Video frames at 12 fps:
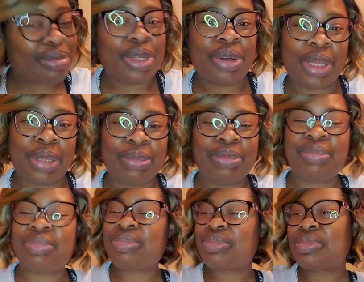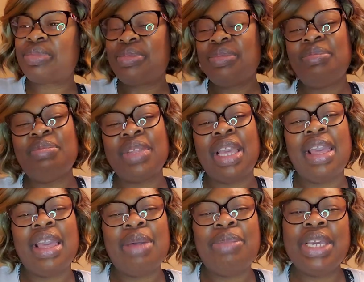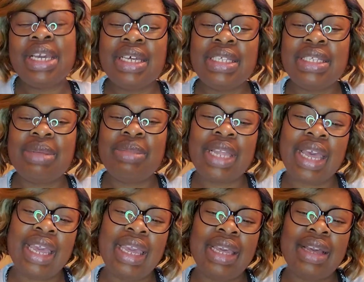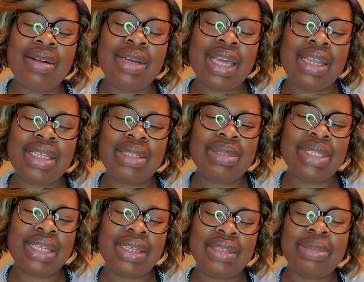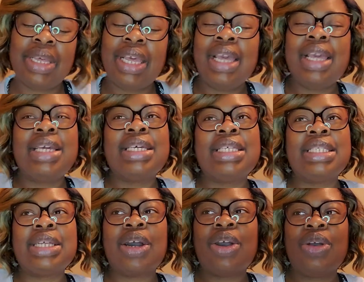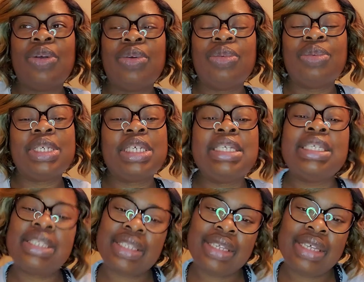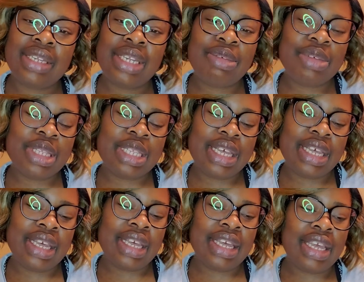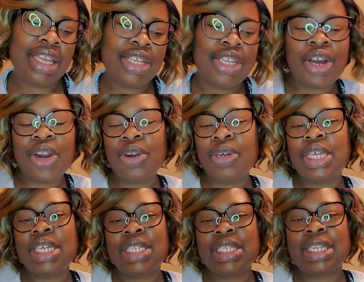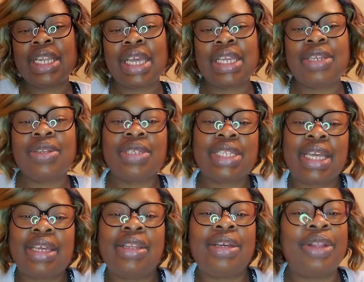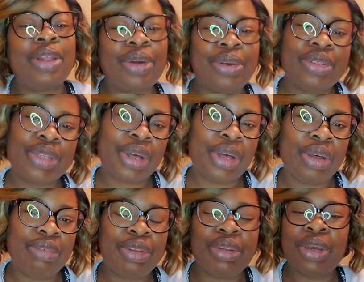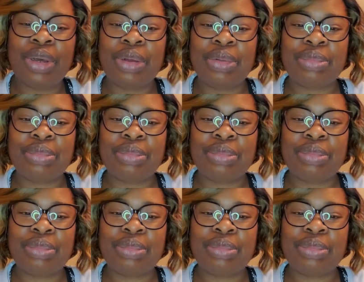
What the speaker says: Okay. But yes, I'm like, okay, that's what's up. So we kissing and everything, you know, getting to the, like, you know, taking the clothes off, you know,